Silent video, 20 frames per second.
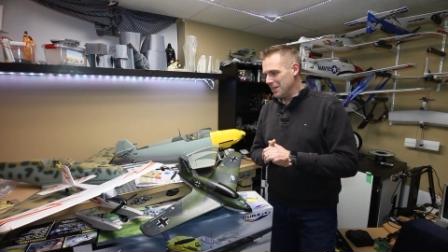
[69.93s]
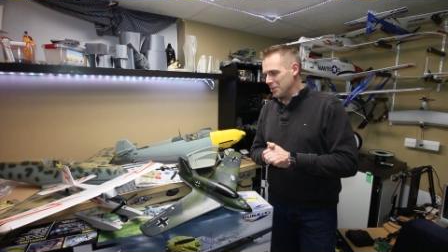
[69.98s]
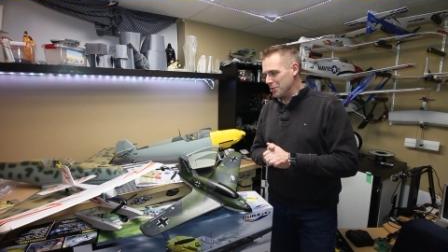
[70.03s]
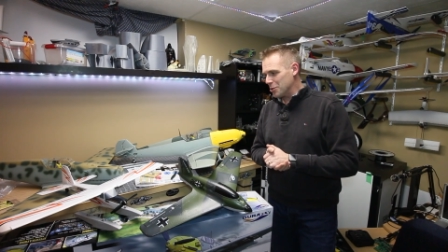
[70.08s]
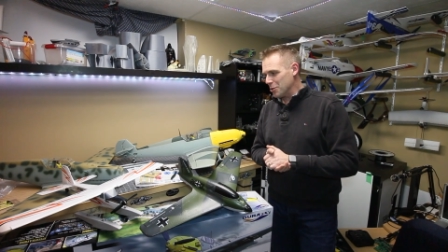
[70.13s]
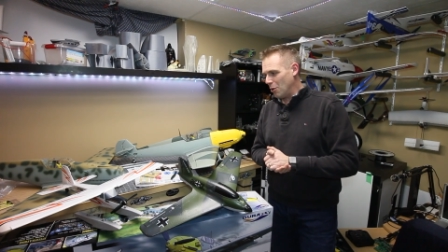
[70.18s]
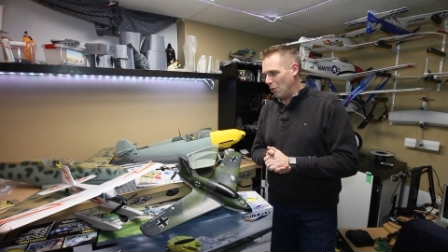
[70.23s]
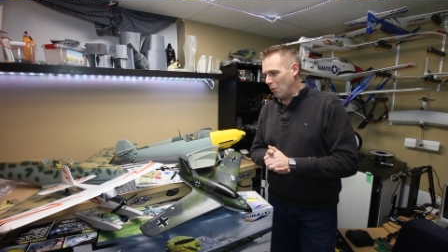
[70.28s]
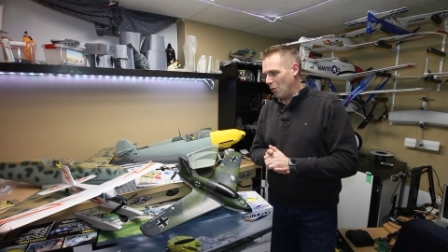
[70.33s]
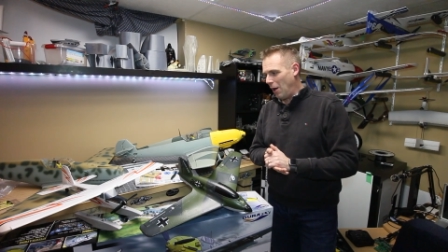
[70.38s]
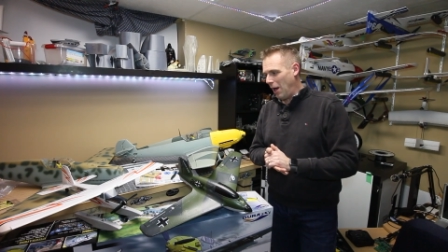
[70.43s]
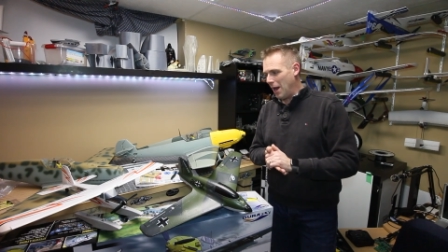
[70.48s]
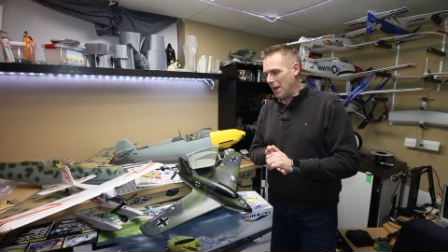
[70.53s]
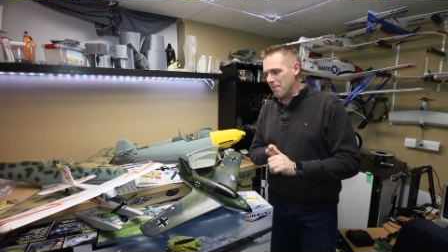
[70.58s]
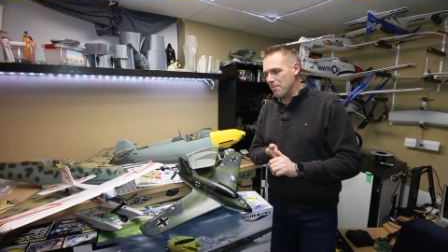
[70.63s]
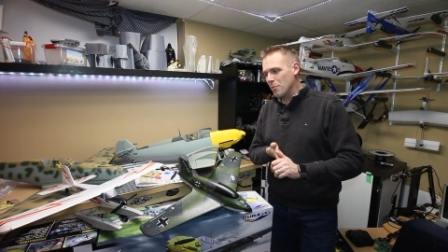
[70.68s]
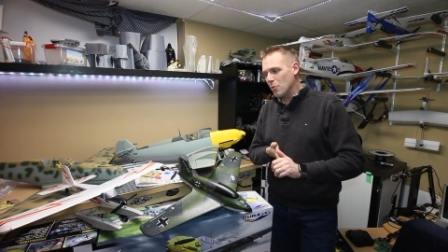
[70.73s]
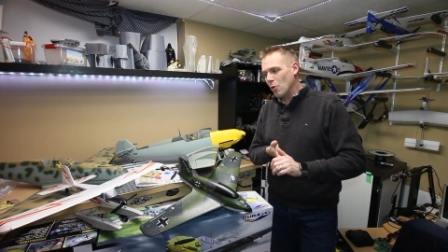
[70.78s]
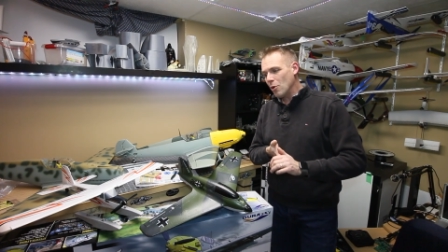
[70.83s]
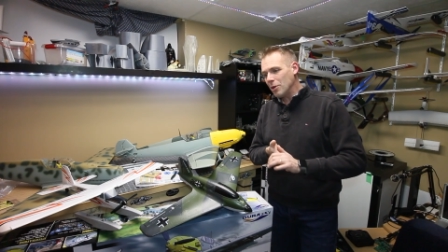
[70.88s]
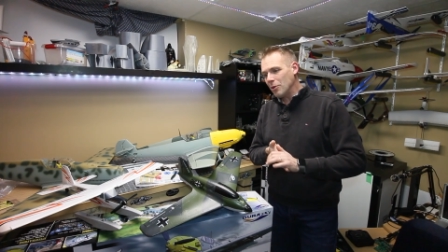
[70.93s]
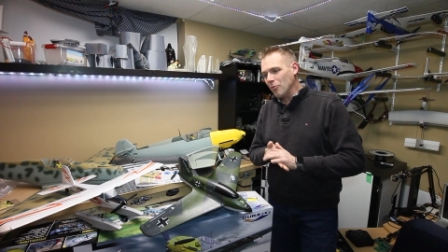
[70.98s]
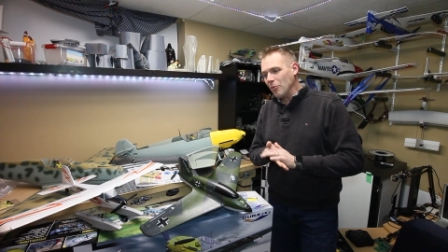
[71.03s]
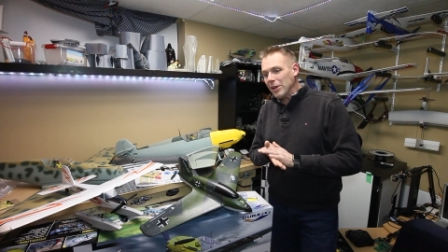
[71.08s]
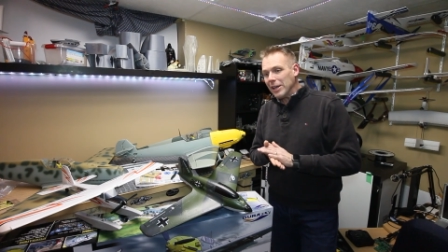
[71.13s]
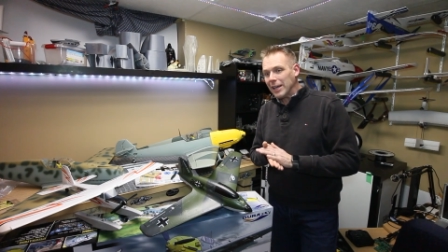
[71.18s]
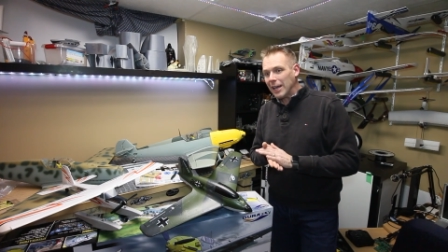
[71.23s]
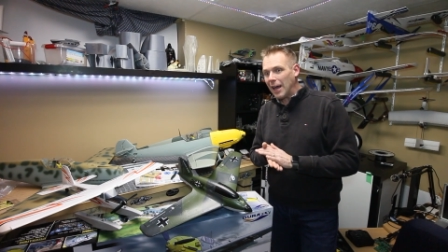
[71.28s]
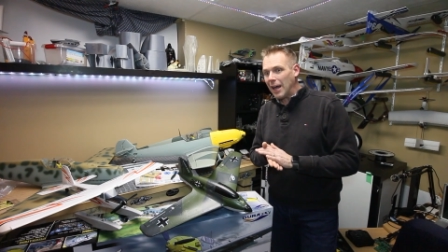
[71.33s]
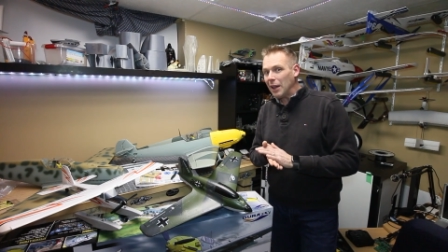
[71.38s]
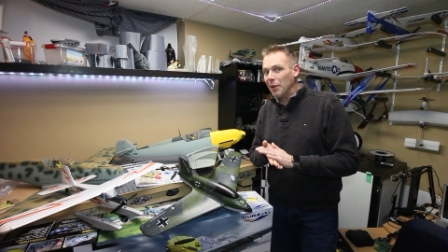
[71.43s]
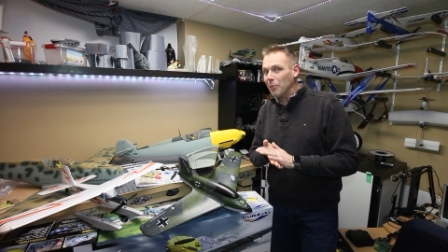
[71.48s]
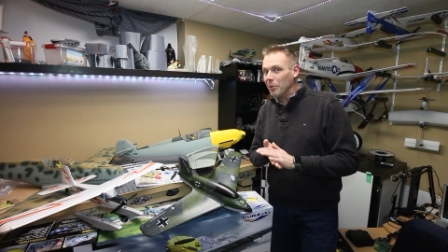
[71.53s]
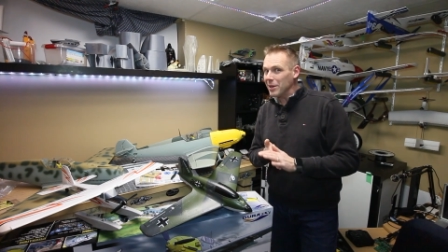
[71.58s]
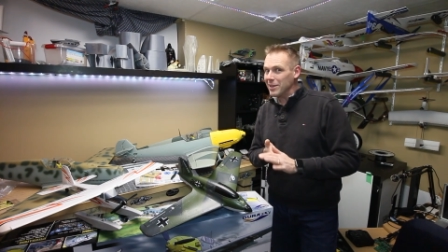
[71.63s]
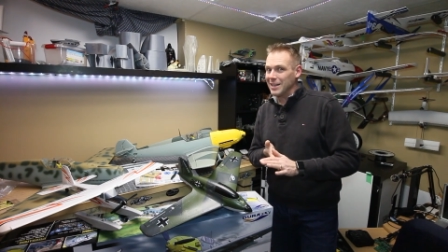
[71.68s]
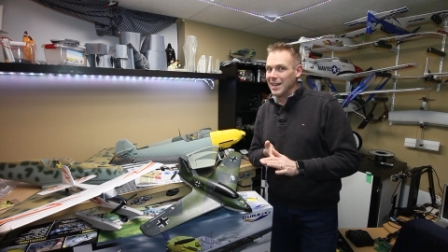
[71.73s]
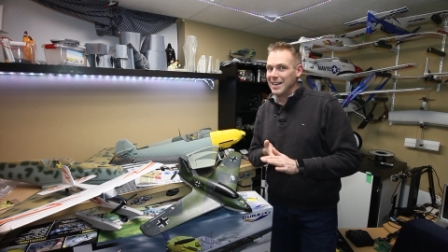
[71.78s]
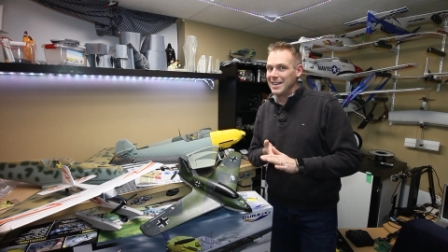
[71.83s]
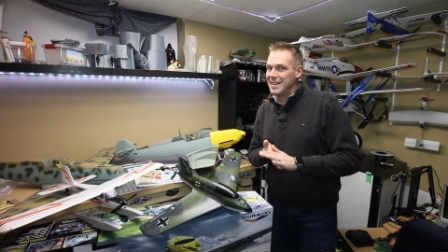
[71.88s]
So I'm going to
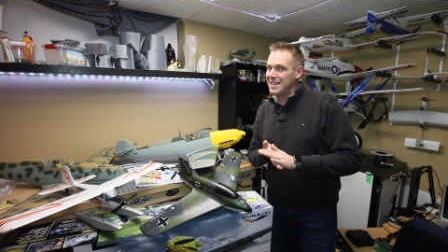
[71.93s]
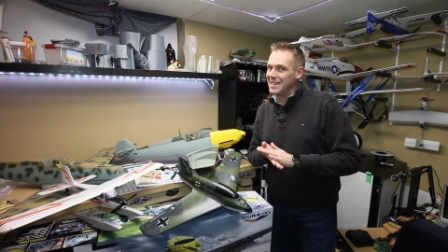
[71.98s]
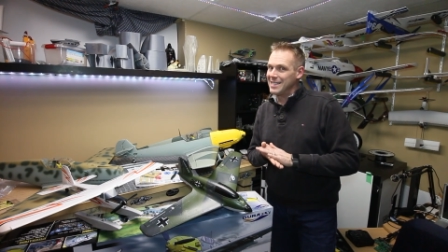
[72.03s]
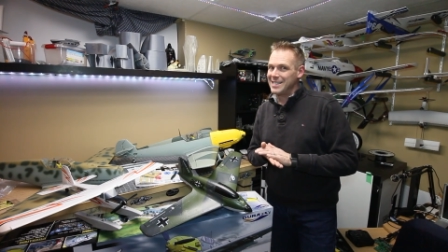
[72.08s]
recalibrate that E